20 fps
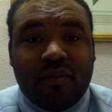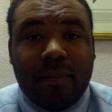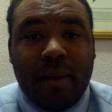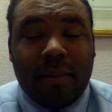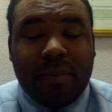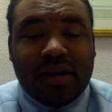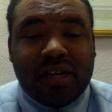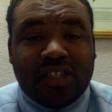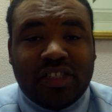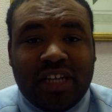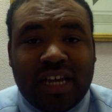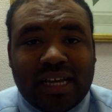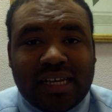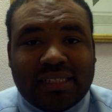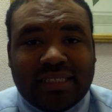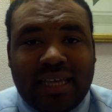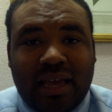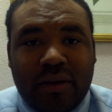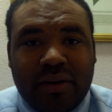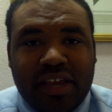Remember to check
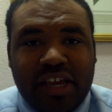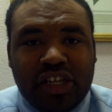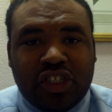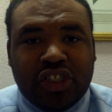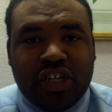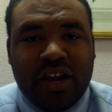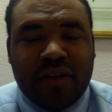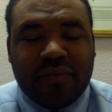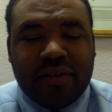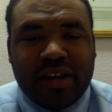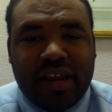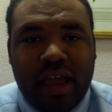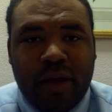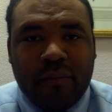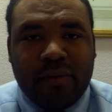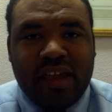us out each and every day.